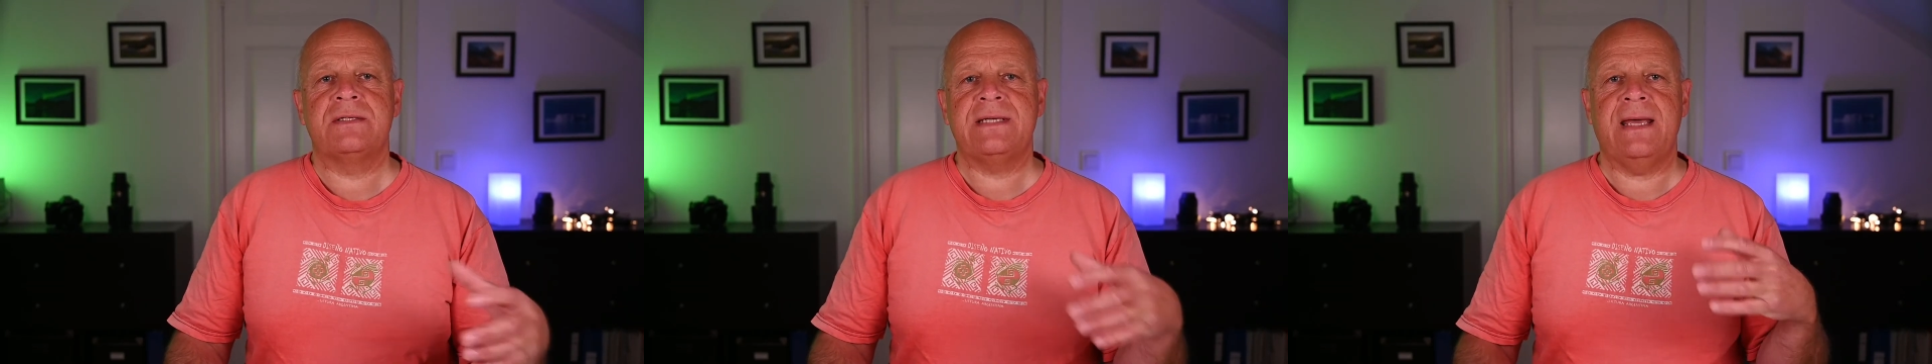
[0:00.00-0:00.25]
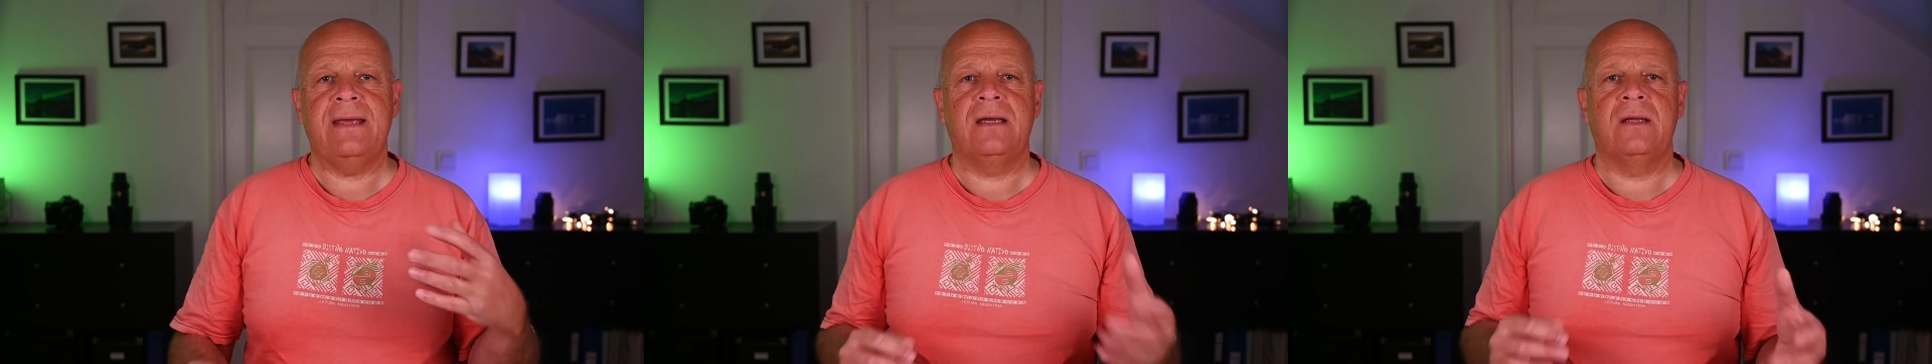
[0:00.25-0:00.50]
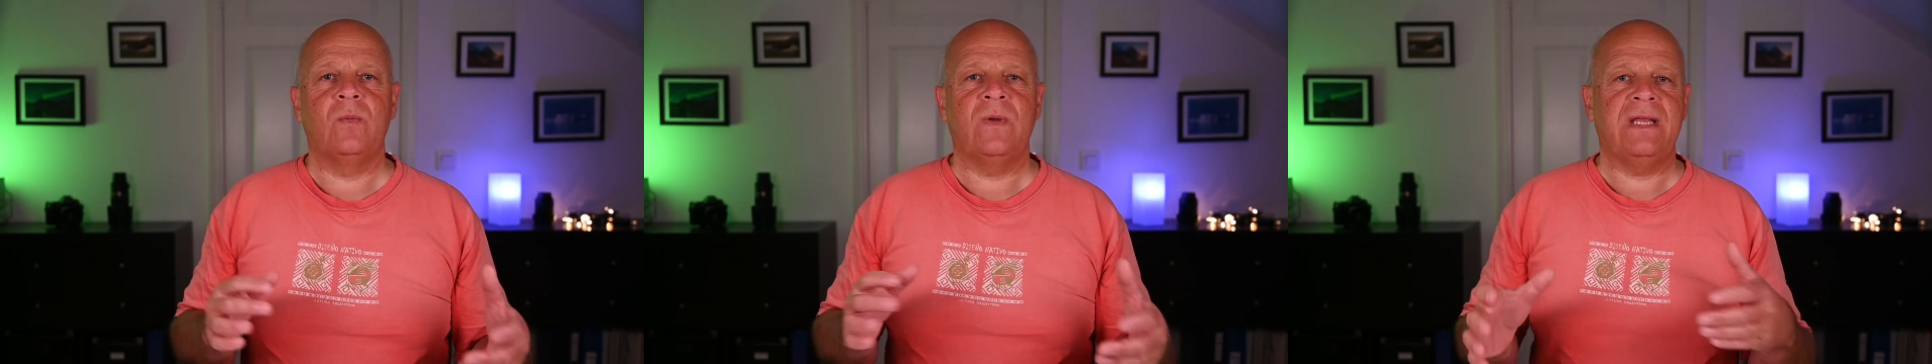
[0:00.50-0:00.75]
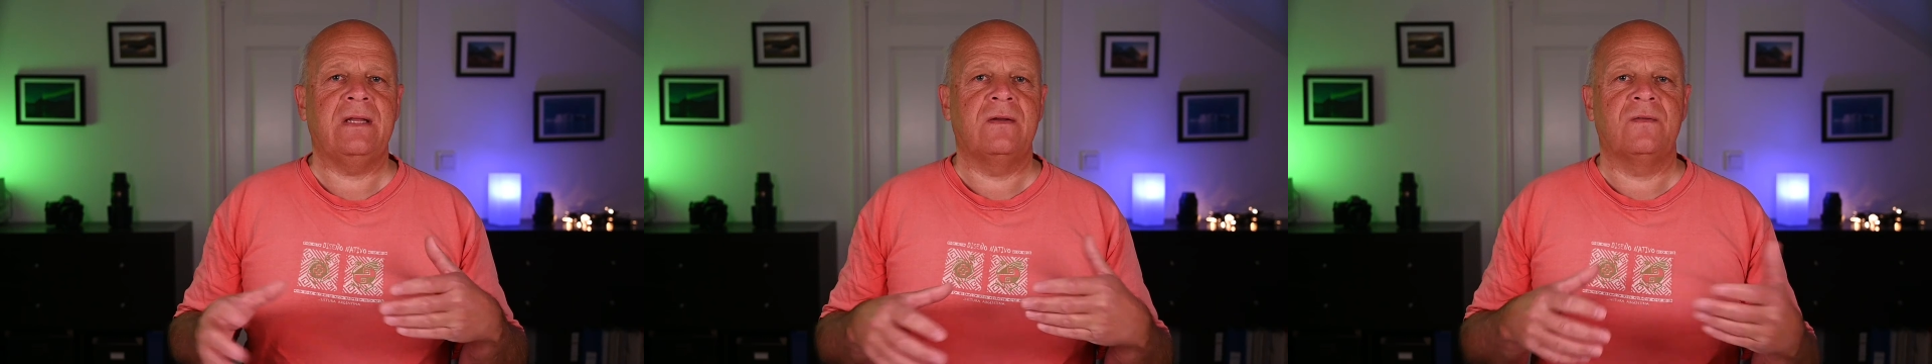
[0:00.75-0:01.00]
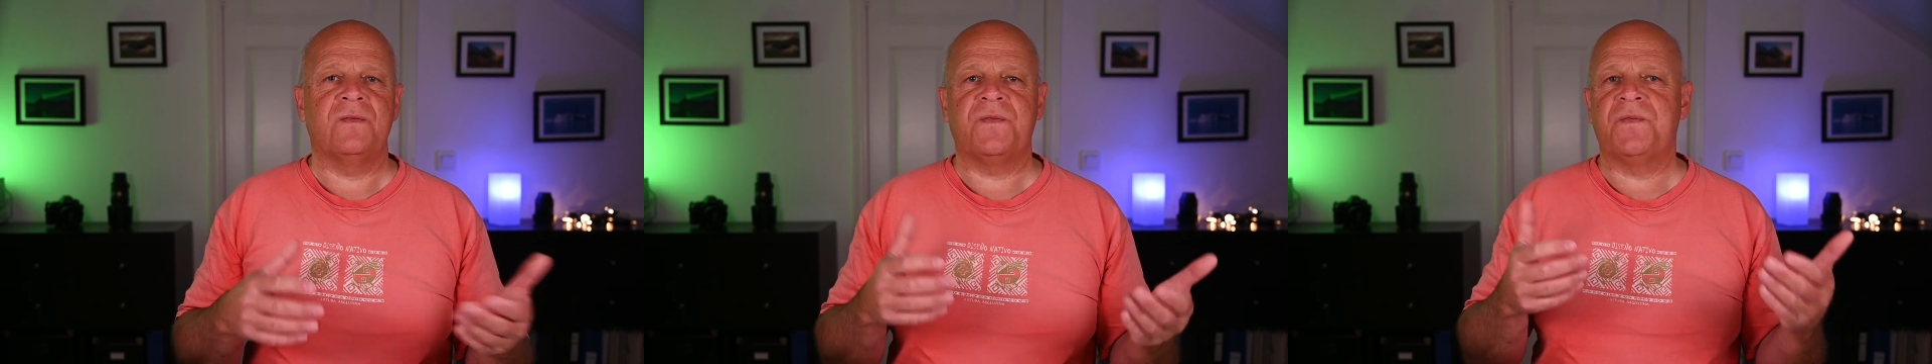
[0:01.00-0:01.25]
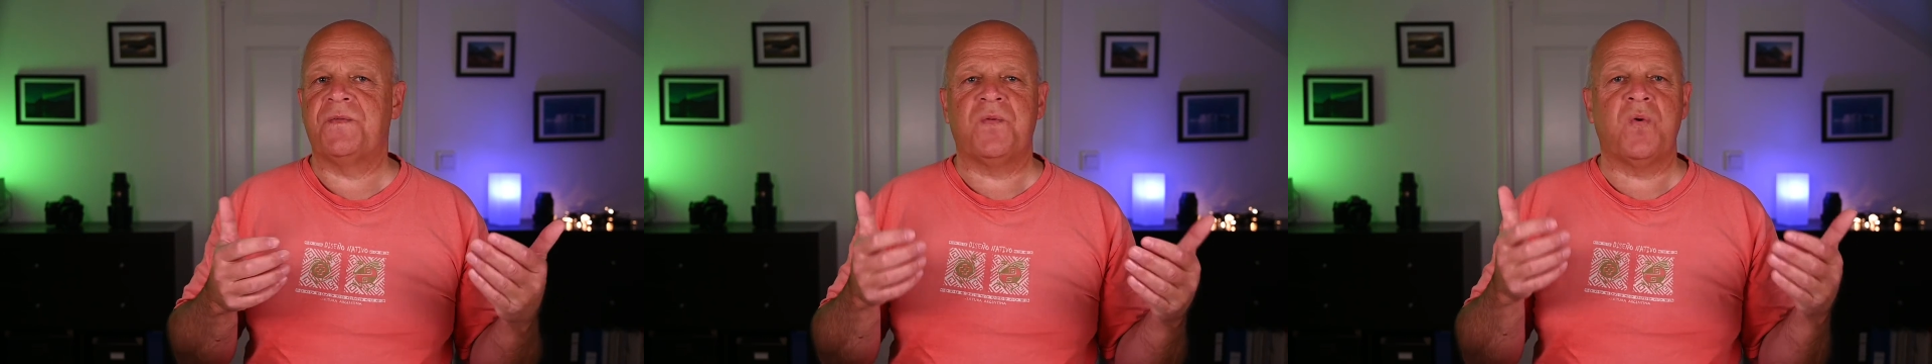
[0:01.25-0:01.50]
taken within
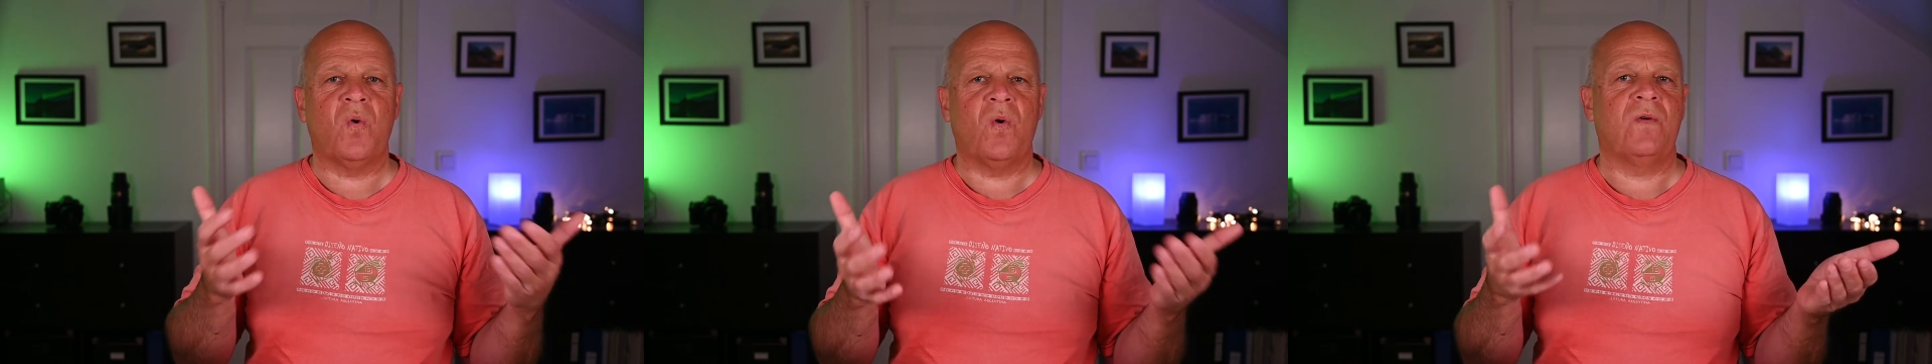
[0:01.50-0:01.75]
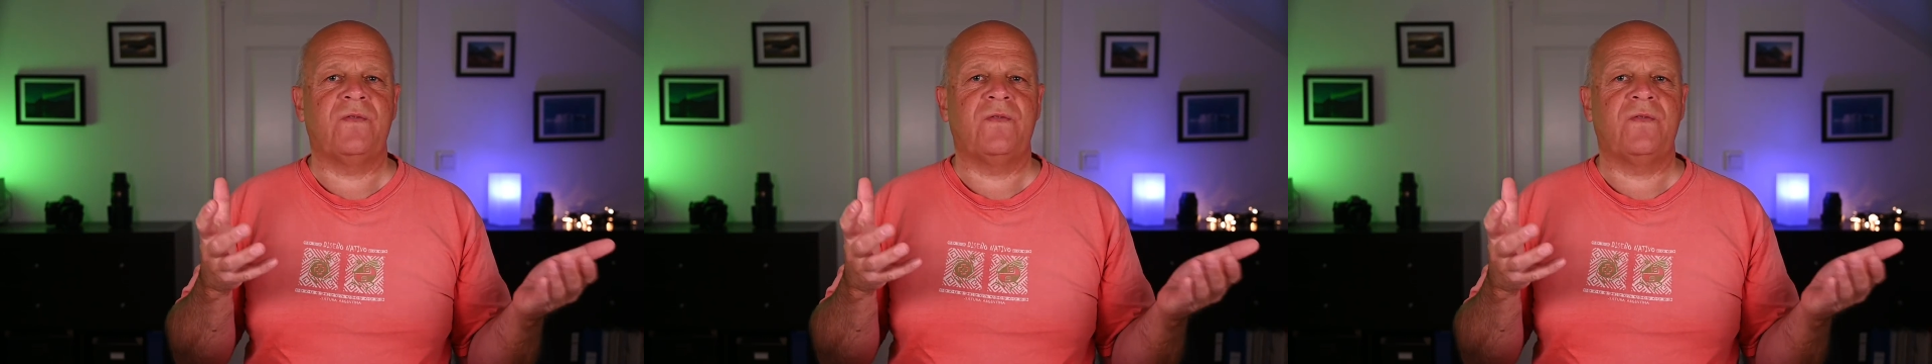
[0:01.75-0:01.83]
4 or